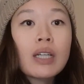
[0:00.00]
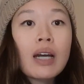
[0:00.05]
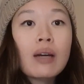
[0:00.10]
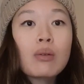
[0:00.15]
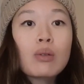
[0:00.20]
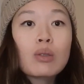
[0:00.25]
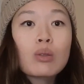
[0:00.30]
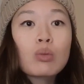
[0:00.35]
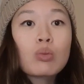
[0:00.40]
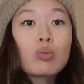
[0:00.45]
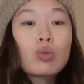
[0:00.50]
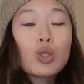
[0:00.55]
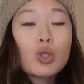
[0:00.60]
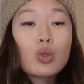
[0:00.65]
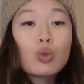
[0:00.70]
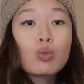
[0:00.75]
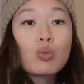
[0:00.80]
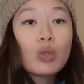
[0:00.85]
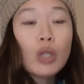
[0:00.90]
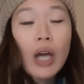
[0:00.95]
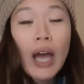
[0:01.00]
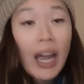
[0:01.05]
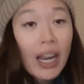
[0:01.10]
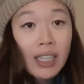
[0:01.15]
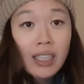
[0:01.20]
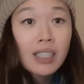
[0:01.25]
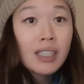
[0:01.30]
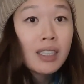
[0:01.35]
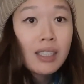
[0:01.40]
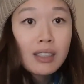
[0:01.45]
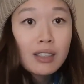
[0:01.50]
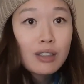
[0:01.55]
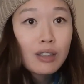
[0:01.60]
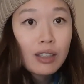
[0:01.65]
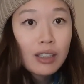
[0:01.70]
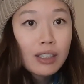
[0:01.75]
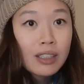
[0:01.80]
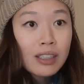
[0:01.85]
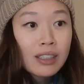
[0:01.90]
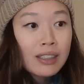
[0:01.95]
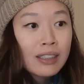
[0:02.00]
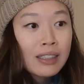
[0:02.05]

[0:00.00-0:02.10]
I was hiking in the dark.